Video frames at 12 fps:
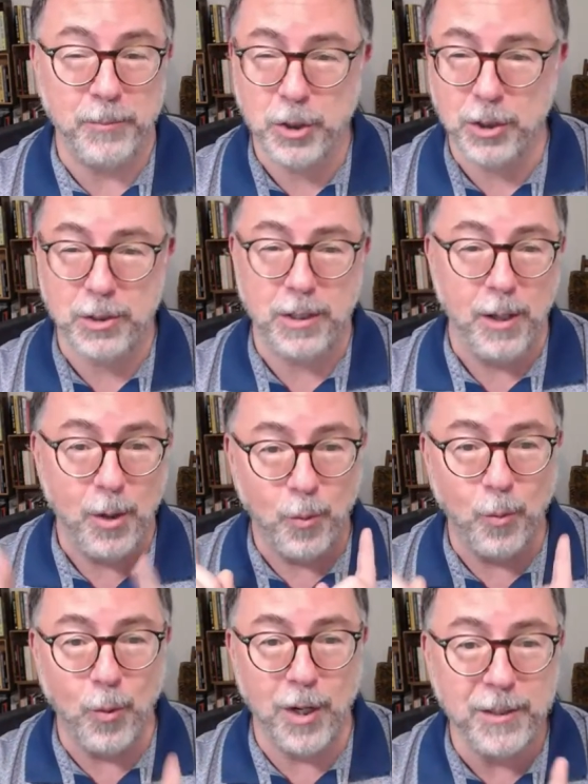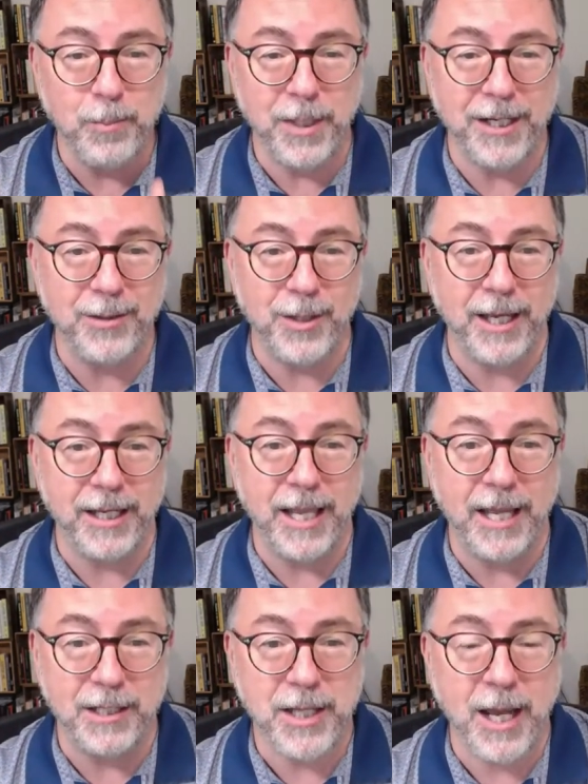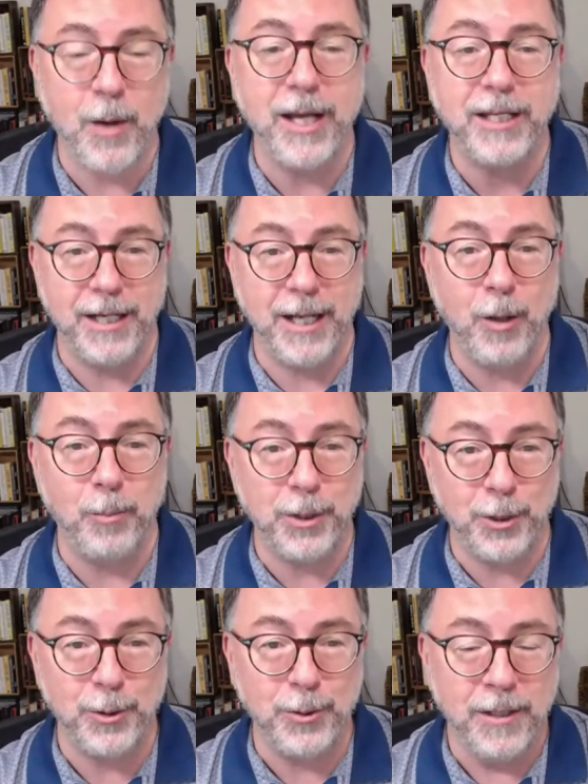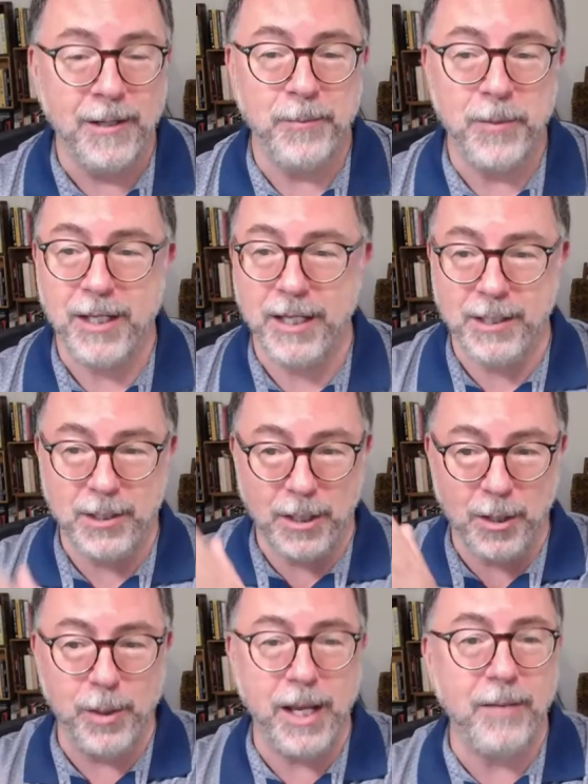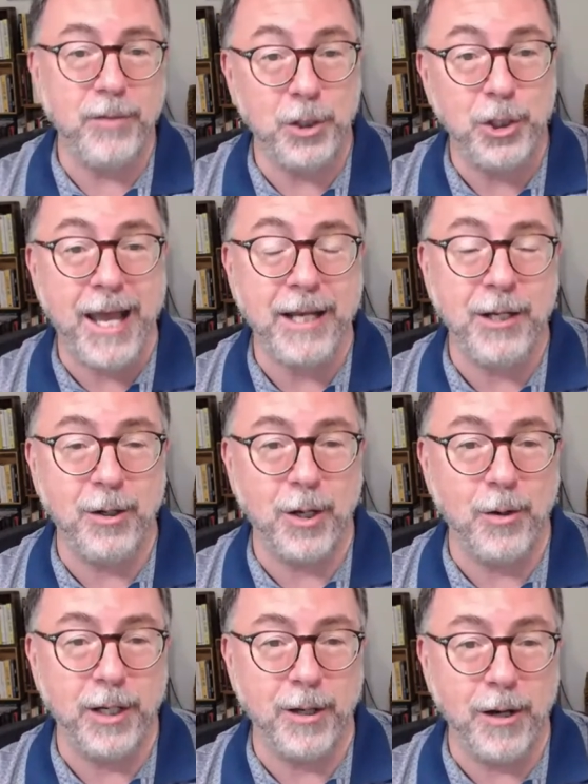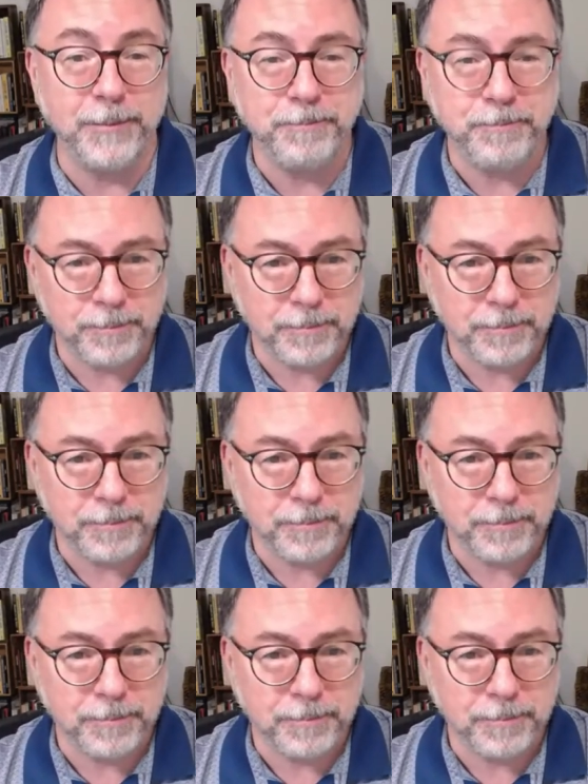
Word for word: Just one big thing, and it's how I can help you, is I know we have the chat here going on.